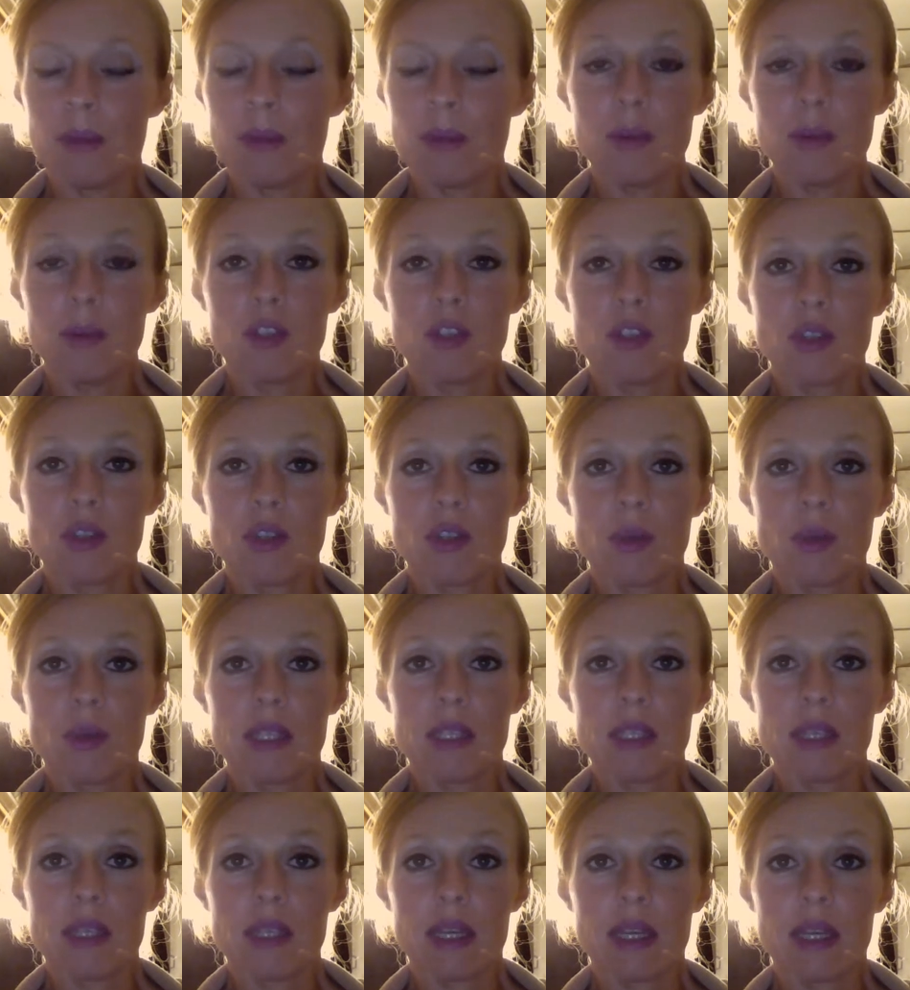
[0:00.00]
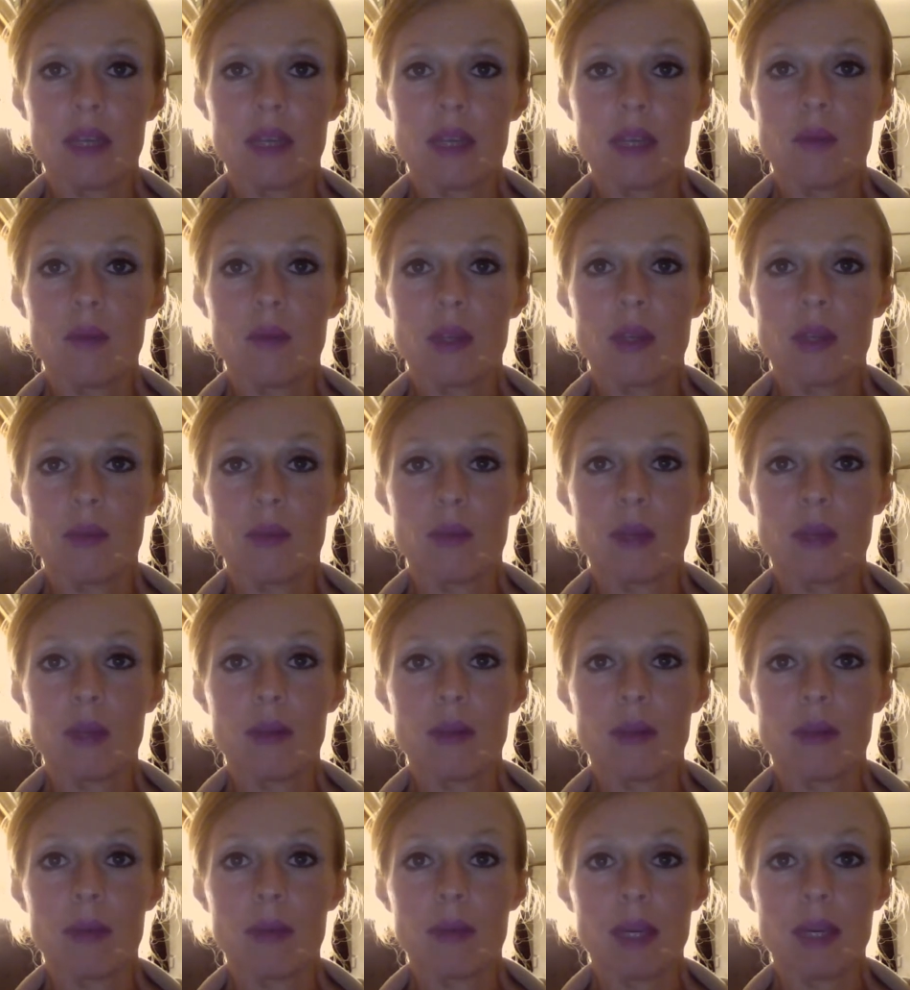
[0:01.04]
just coinciding with when
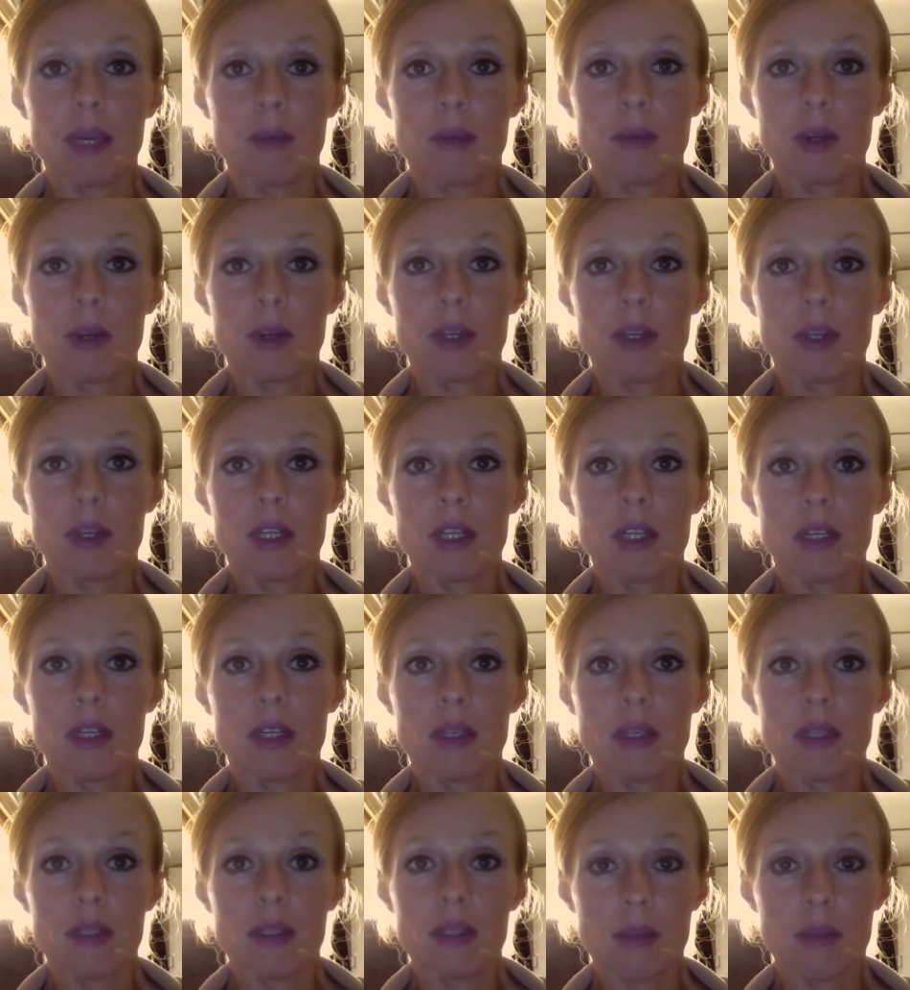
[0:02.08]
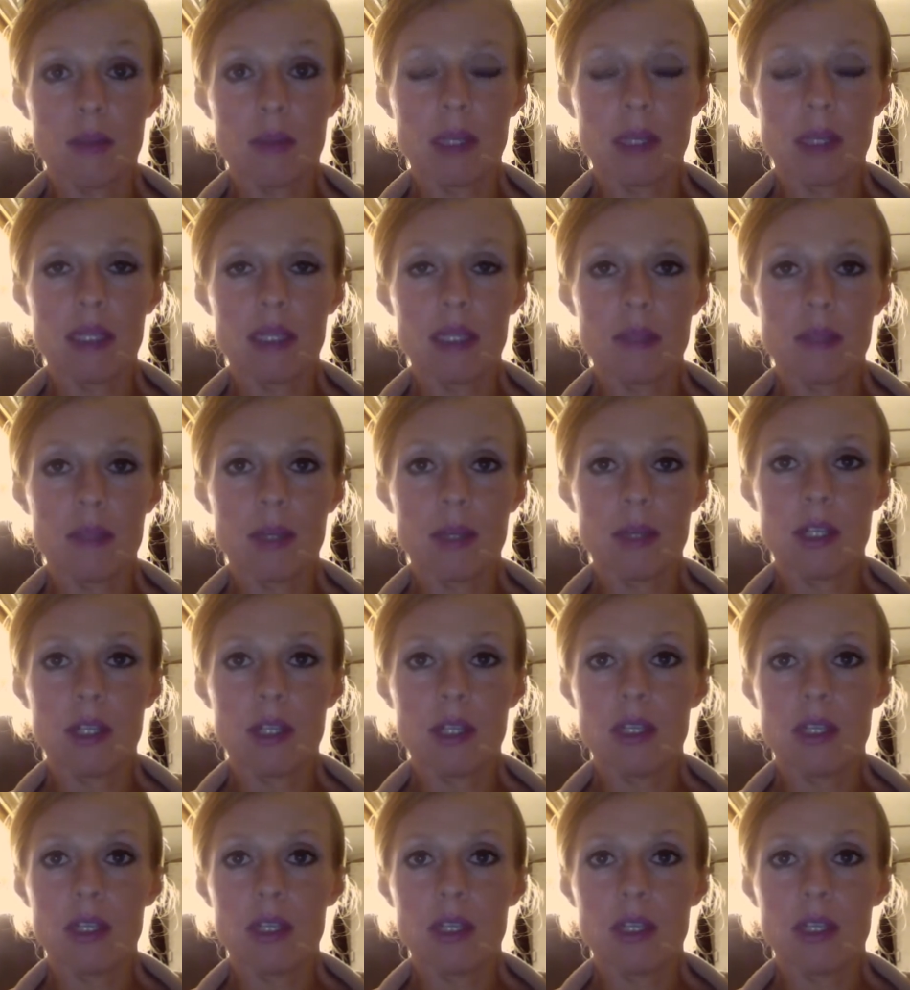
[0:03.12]
the paper supply disappeared.